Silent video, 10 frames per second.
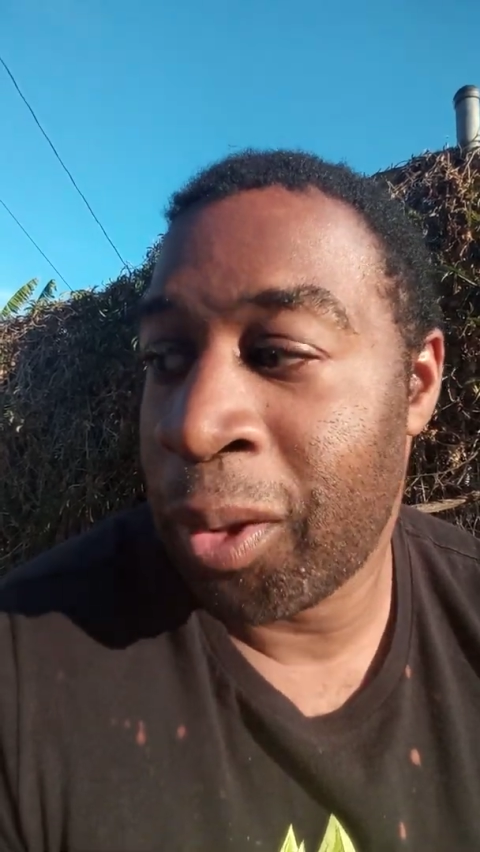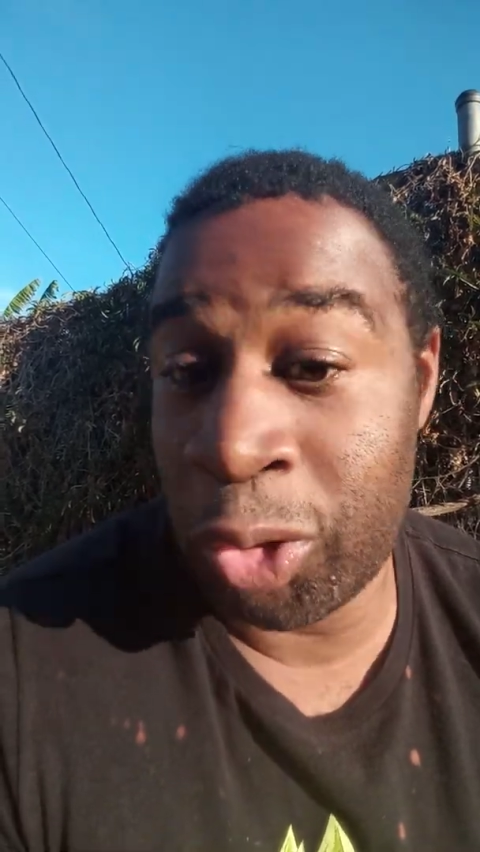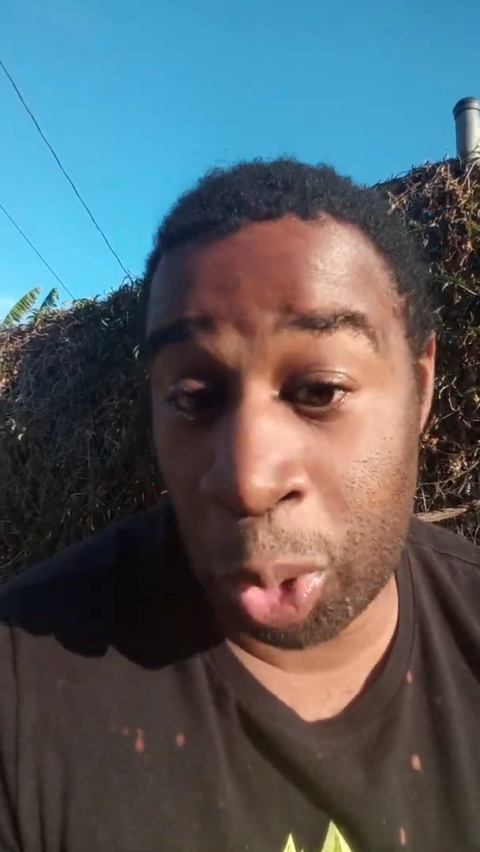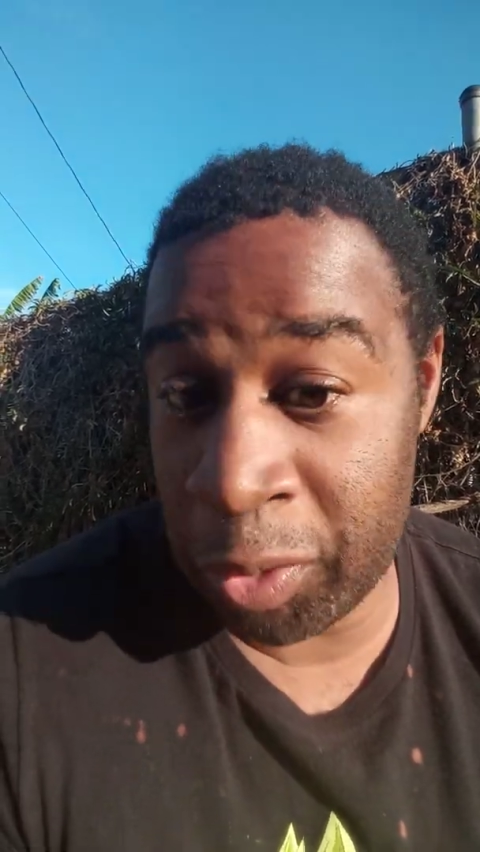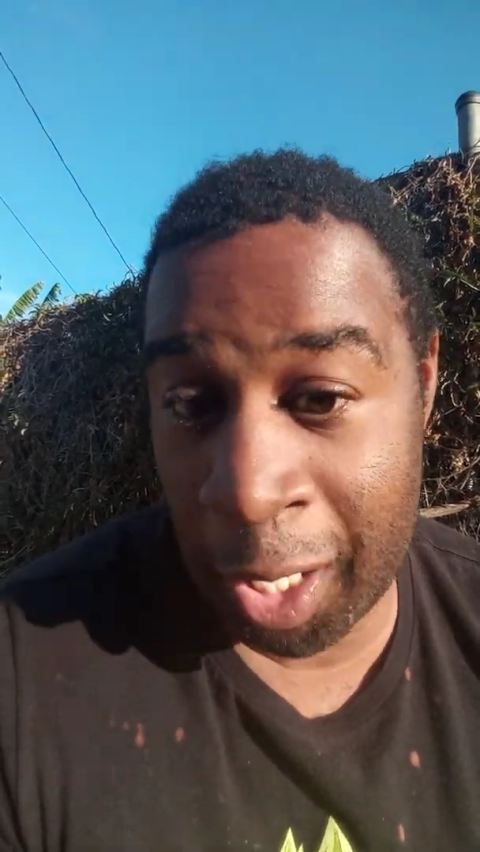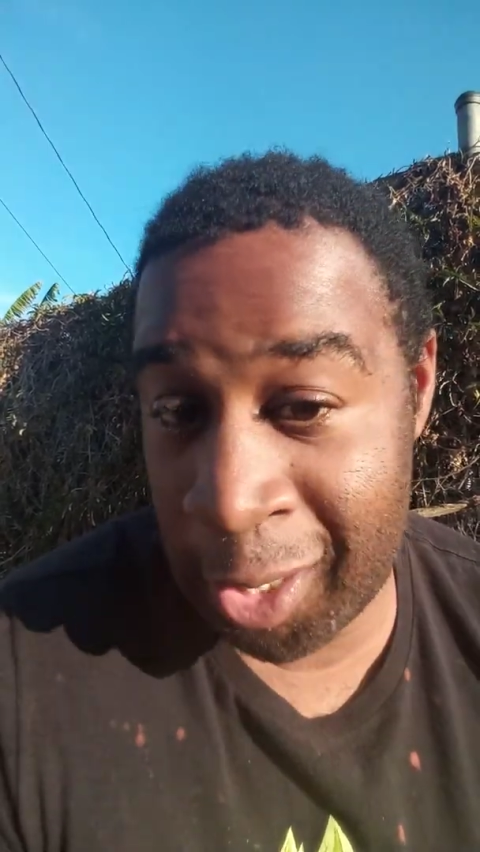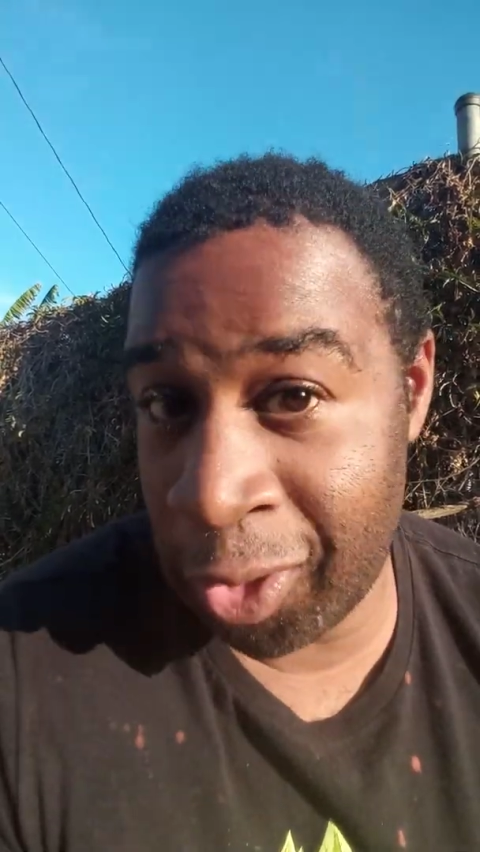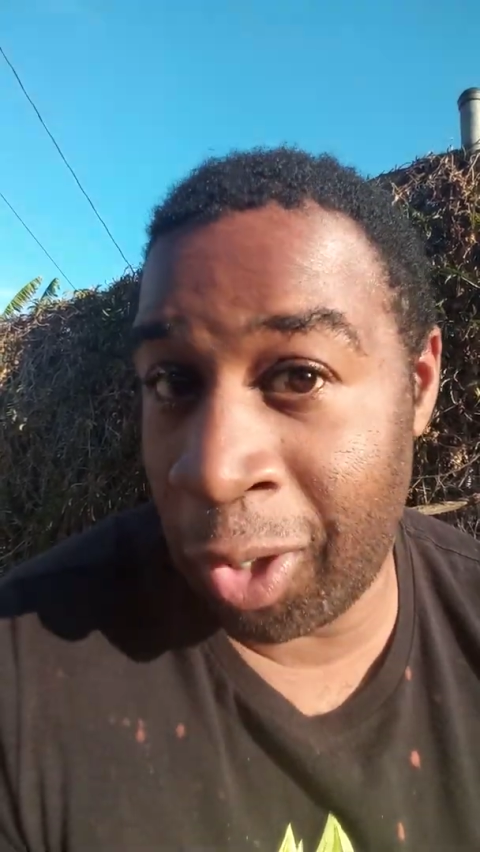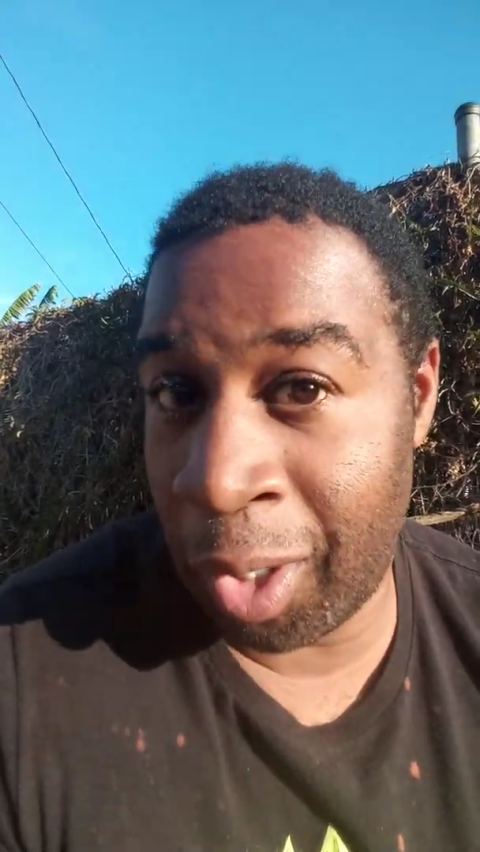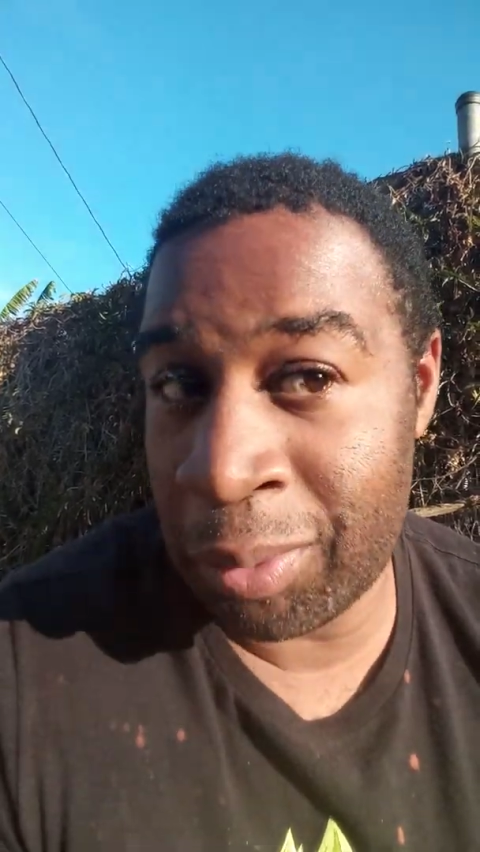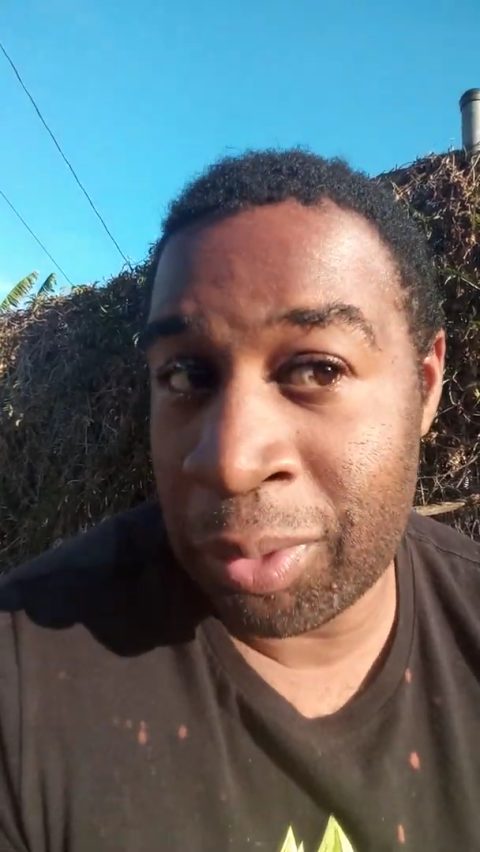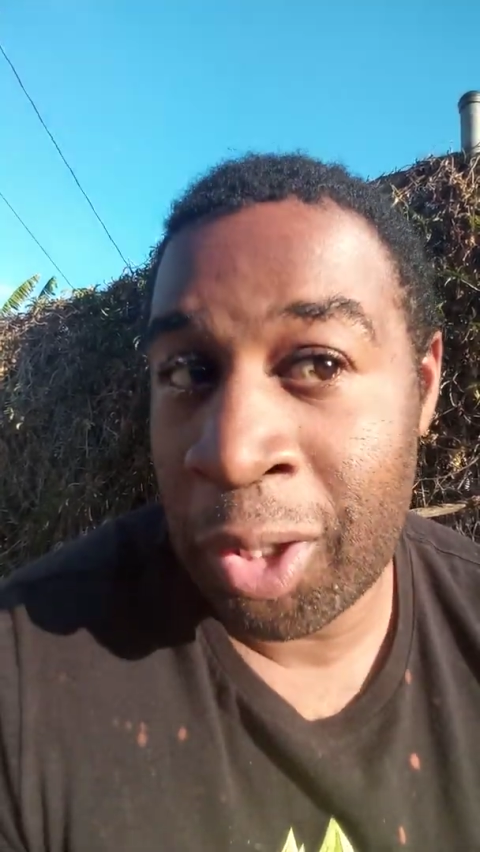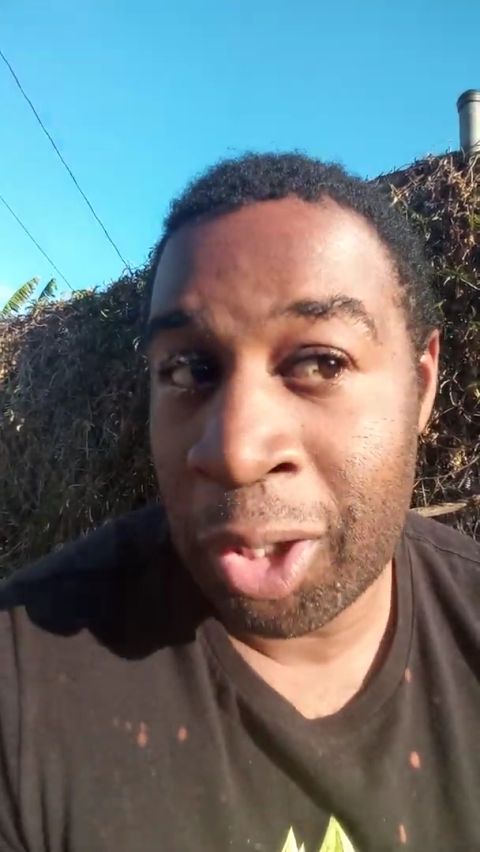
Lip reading: no days off.